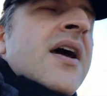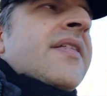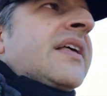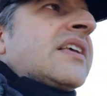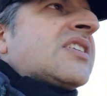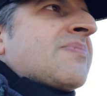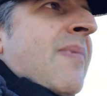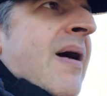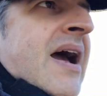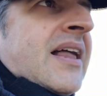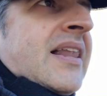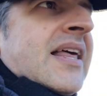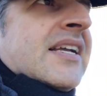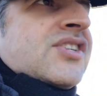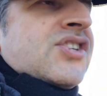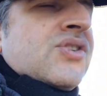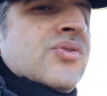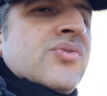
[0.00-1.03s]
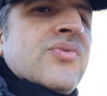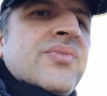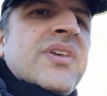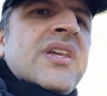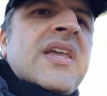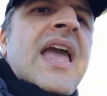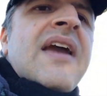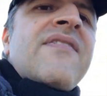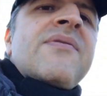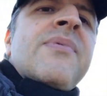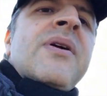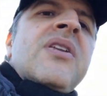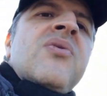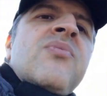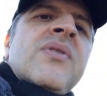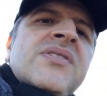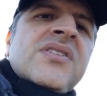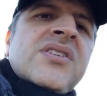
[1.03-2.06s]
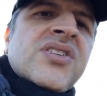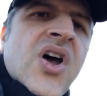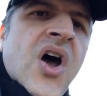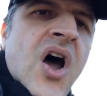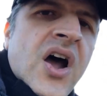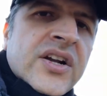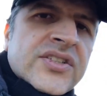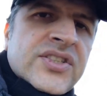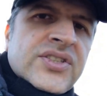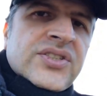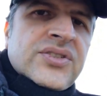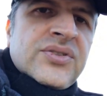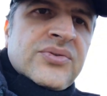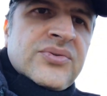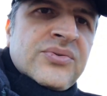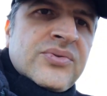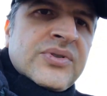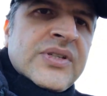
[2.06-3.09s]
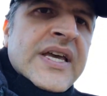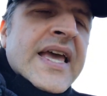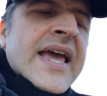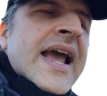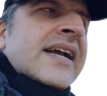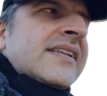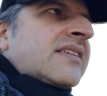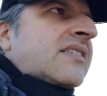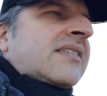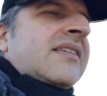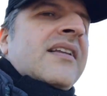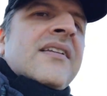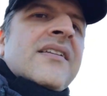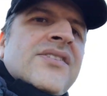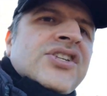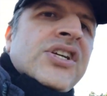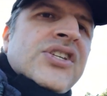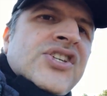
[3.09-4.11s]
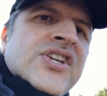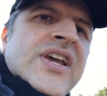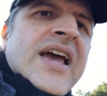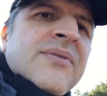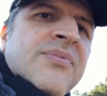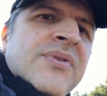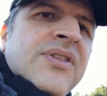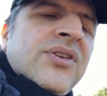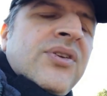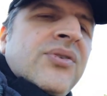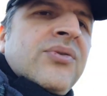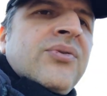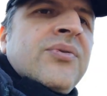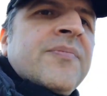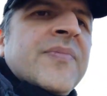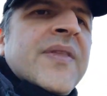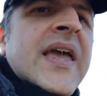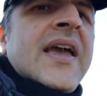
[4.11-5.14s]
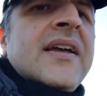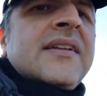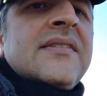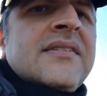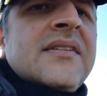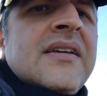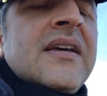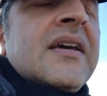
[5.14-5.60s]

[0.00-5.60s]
They smile at you. They, everybody wants to talk to you and just little chit chat with you. And